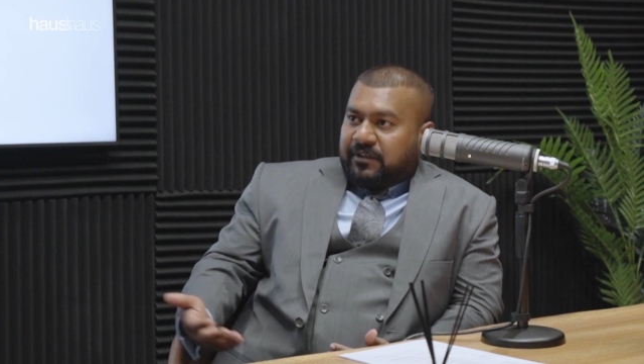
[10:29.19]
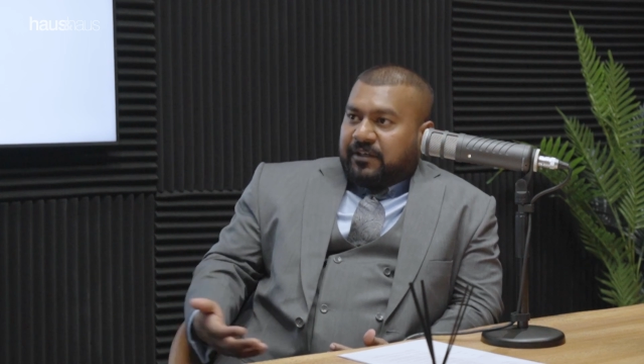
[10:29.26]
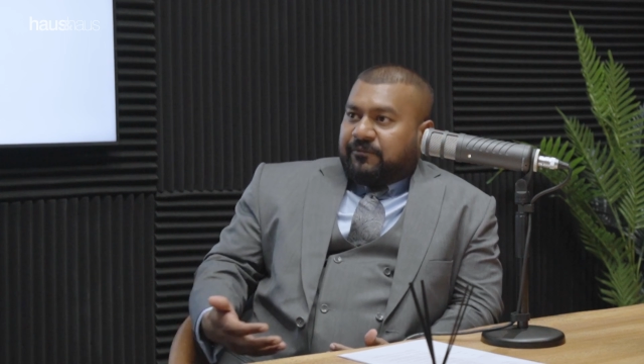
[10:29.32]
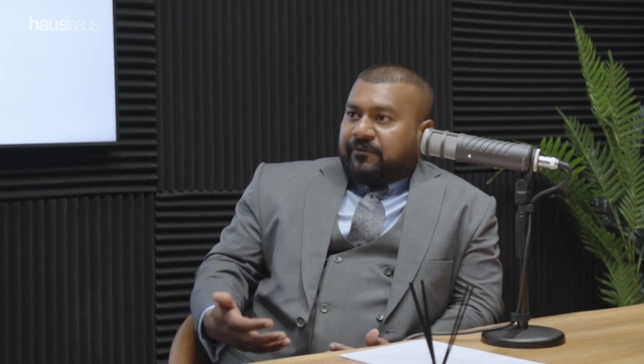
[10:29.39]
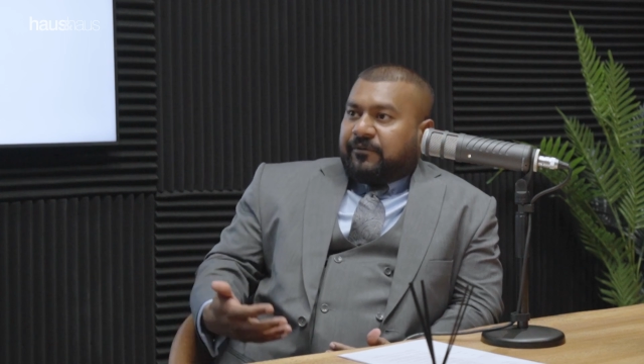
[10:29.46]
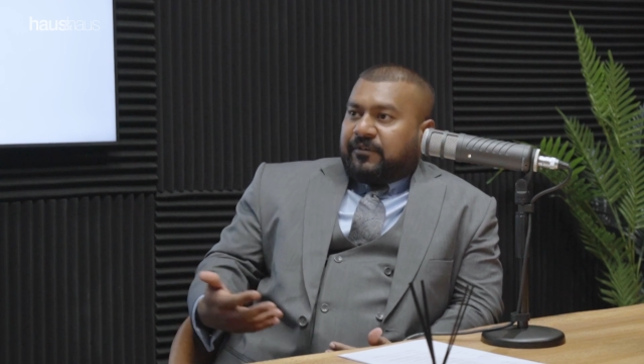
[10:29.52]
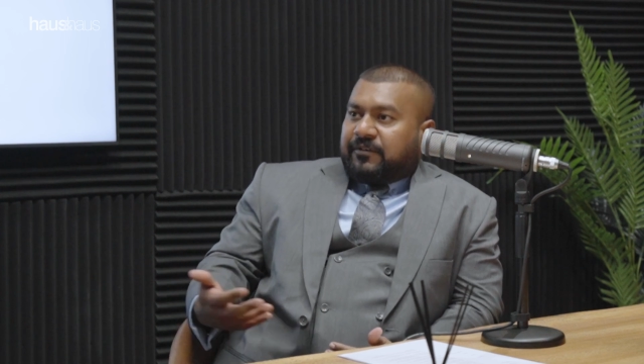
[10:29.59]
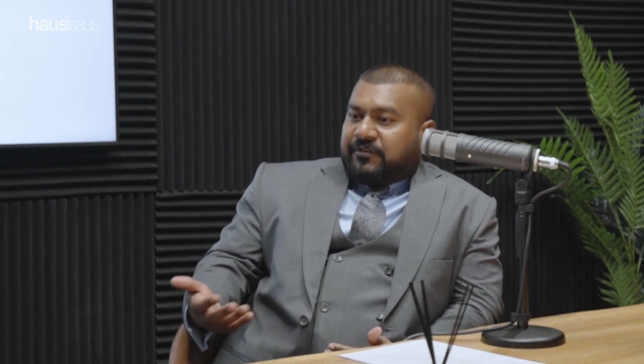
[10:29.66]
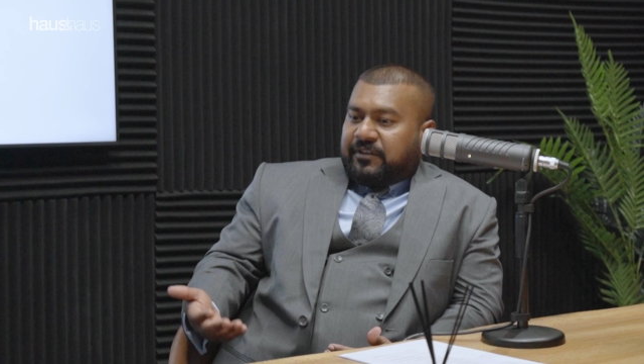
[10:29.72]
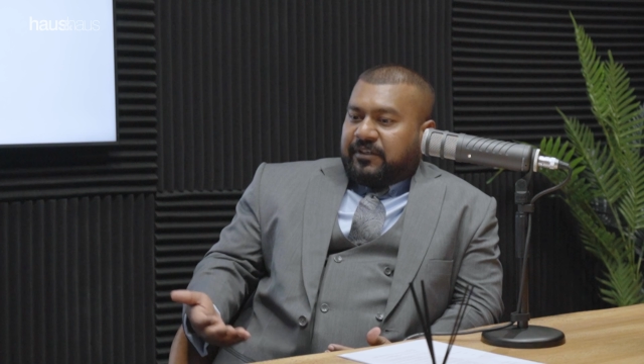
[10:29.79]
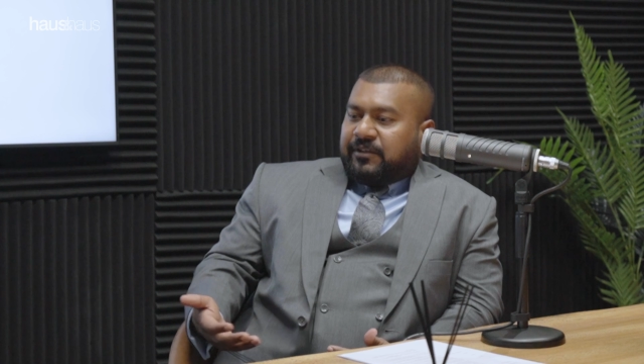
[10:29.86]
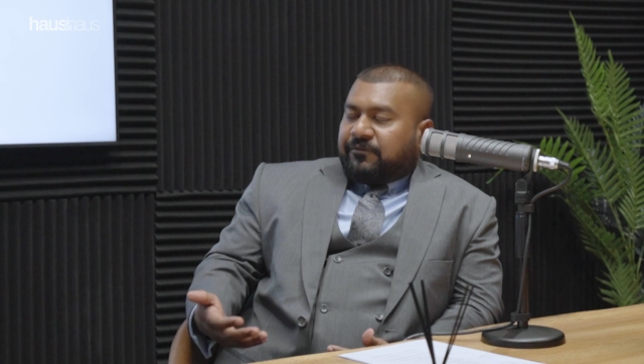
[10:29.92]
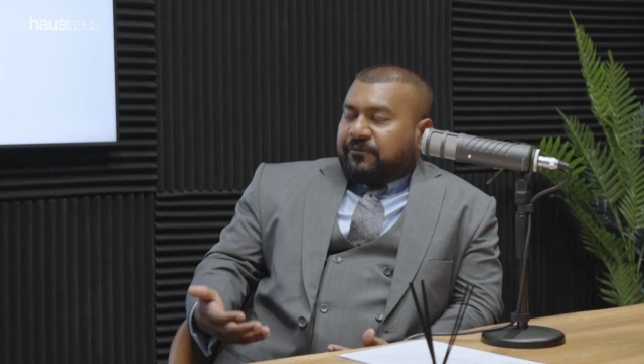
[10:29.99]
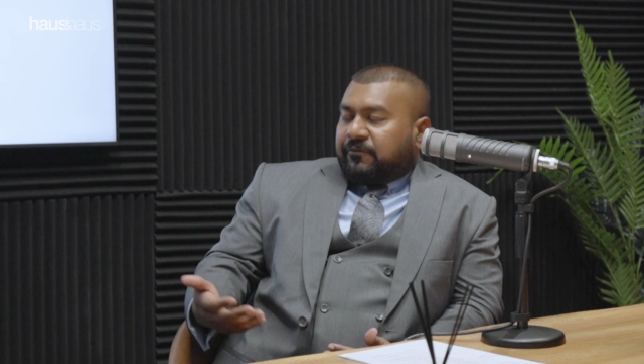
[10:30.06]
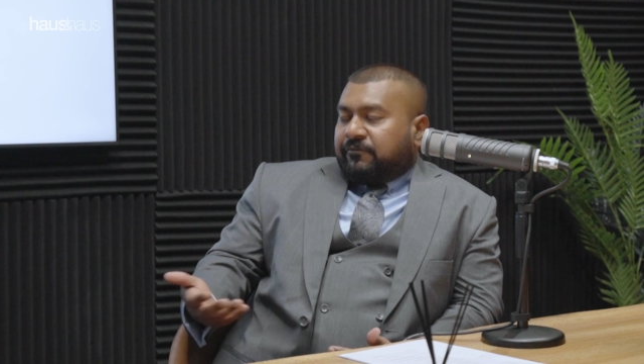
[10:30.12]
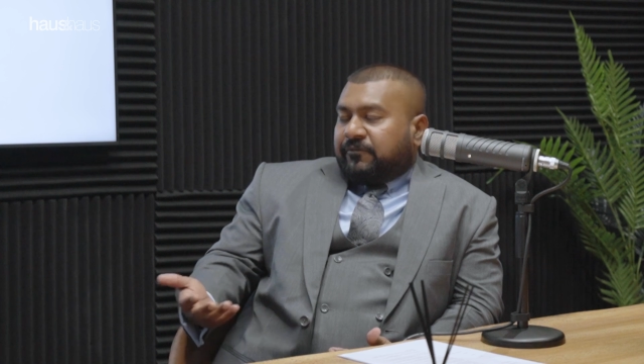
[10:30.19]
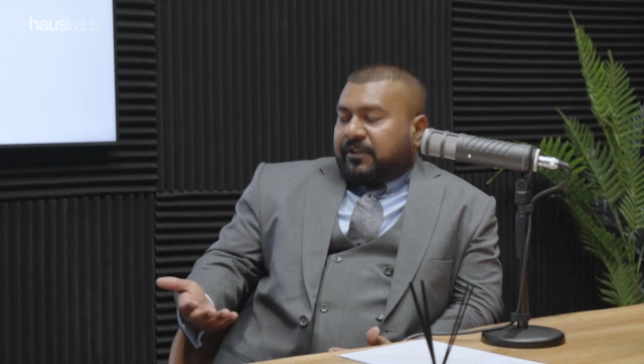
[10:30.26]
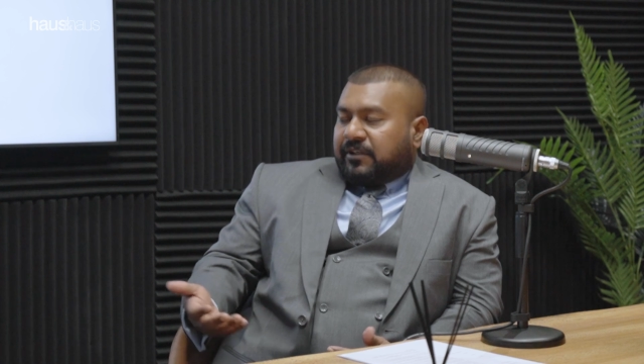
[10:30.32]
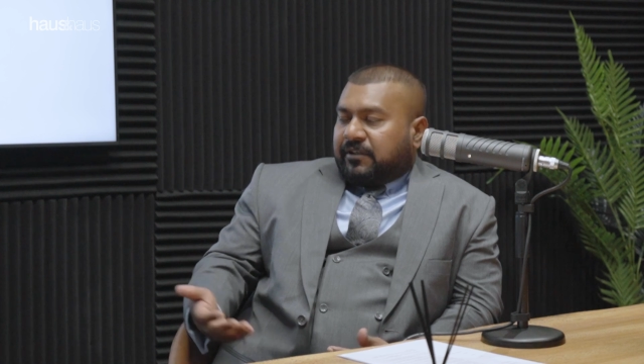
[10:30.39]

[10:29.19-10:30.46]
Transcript: and we will see if we